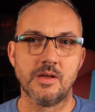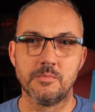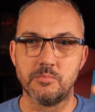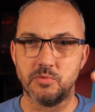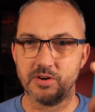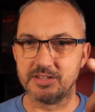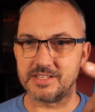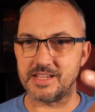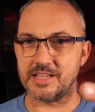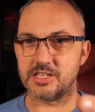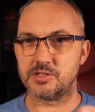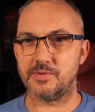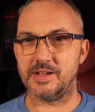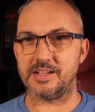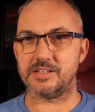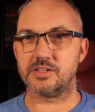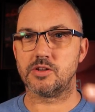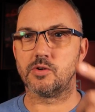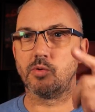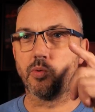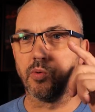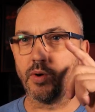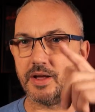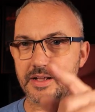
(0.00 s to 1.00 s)
Moyes has to
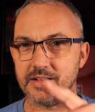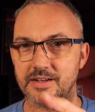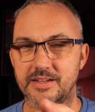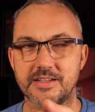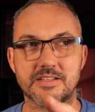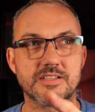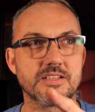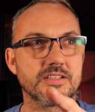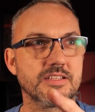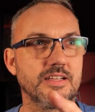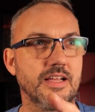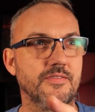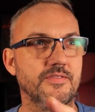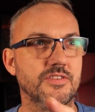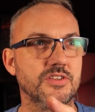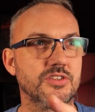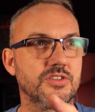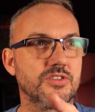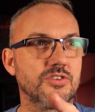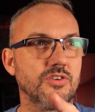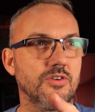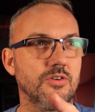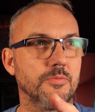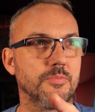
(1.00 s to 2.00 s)
act quickly to save
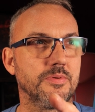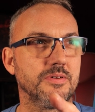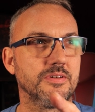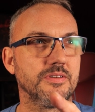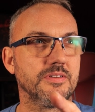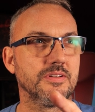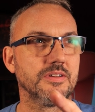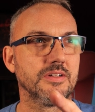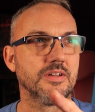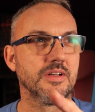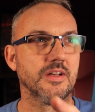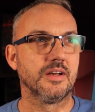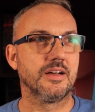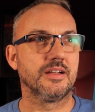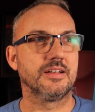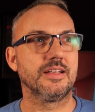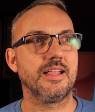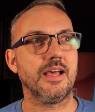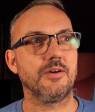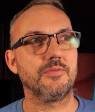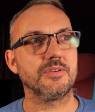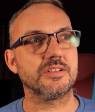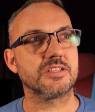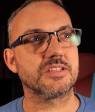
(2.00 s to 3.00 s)
his job. And
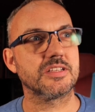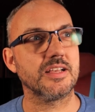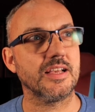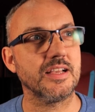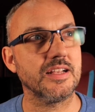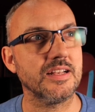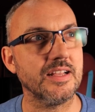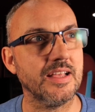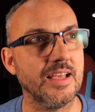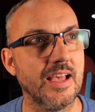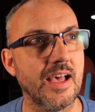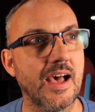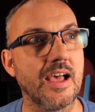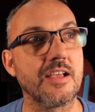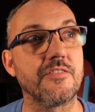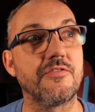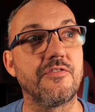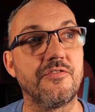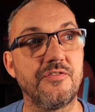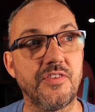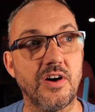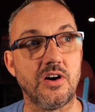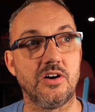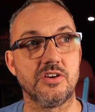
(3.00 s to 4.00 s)
now it's saying here, a
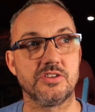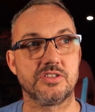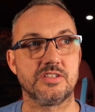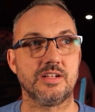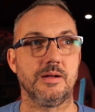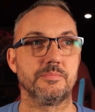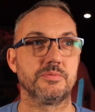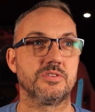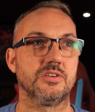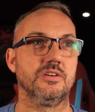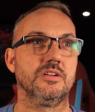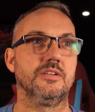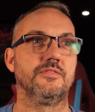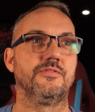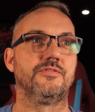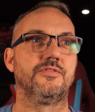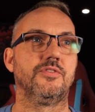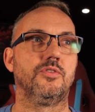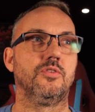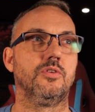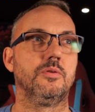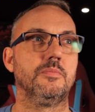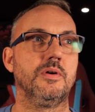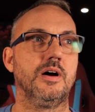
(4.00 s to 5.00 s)
fast upturn in
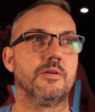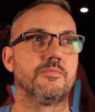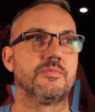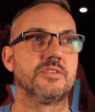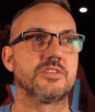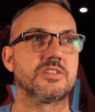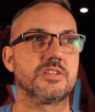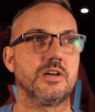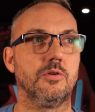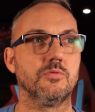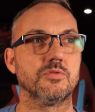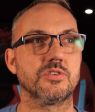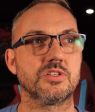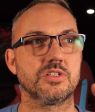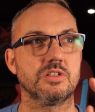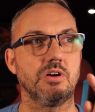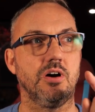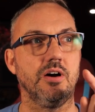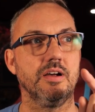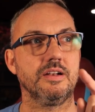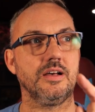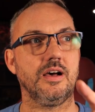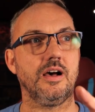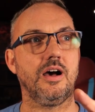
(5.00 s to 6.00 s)
form and results
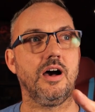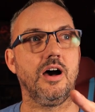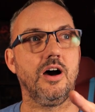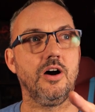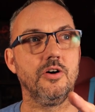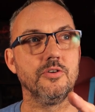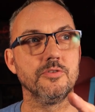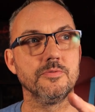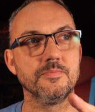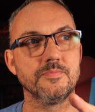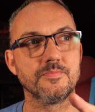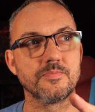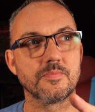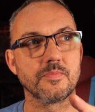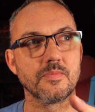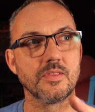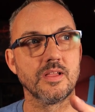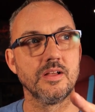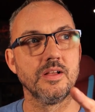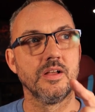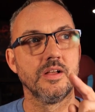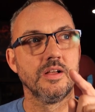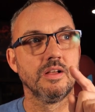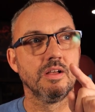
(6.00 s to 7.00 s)
starting at home
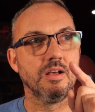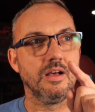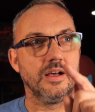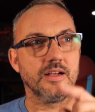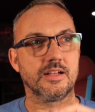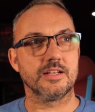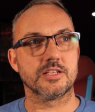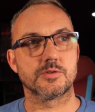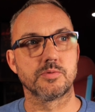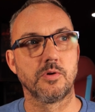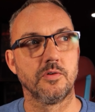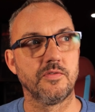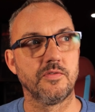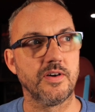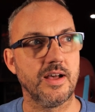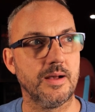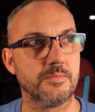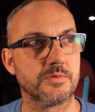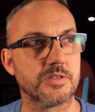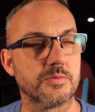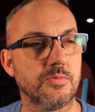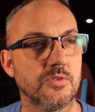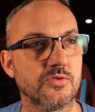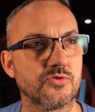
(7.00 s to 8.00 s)
against
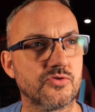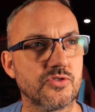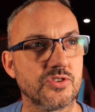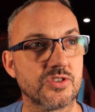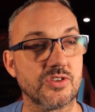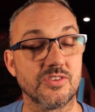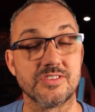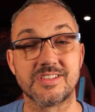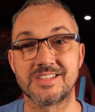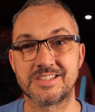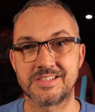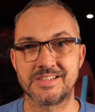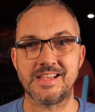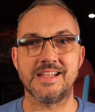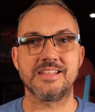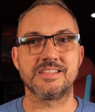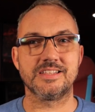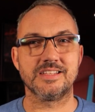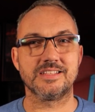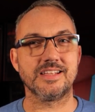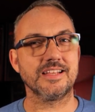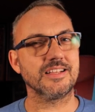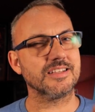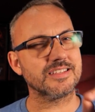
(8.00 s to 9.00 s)
Wolverhampton Wanderers on
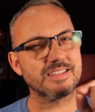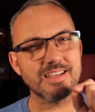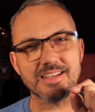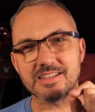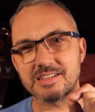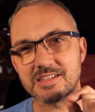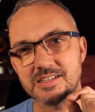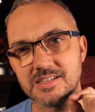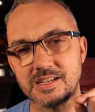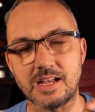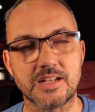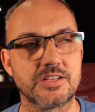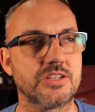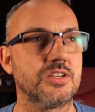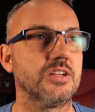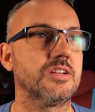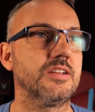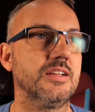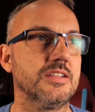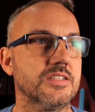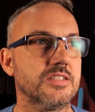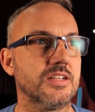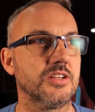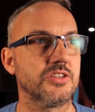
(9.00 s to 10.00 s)
Saturday. It's such
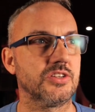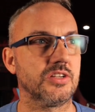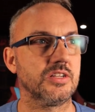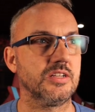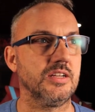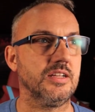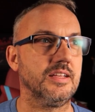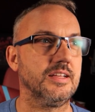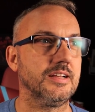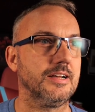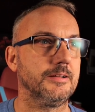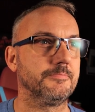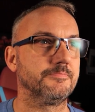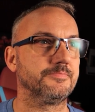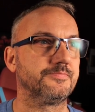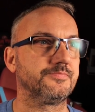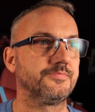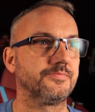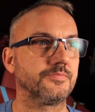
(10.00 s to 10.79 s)
a key game.